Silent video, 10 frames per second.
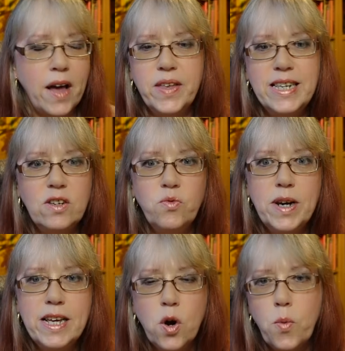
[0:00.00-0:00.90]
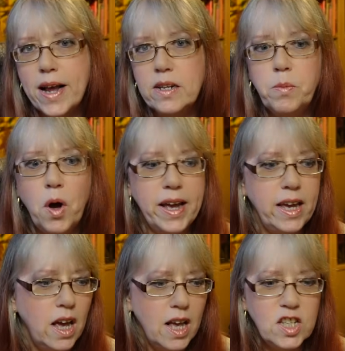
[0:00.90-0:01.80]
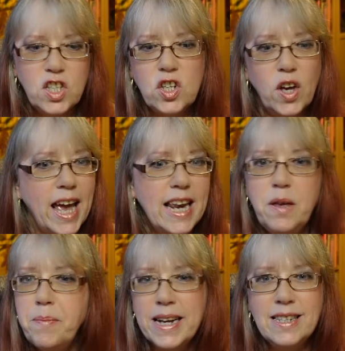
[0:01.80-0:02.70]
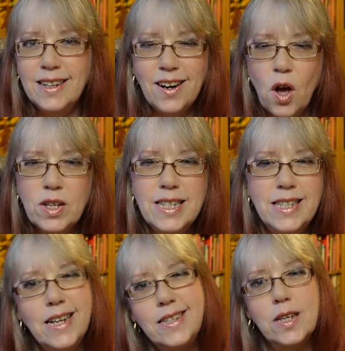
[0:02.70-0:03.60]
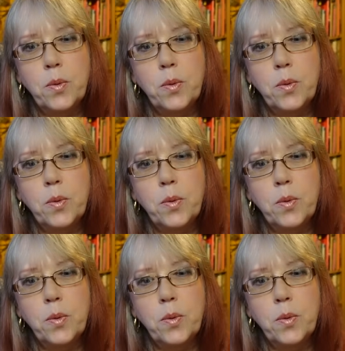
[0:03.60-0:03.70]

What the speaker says: and they didn't really correct my sight any better than glasses did.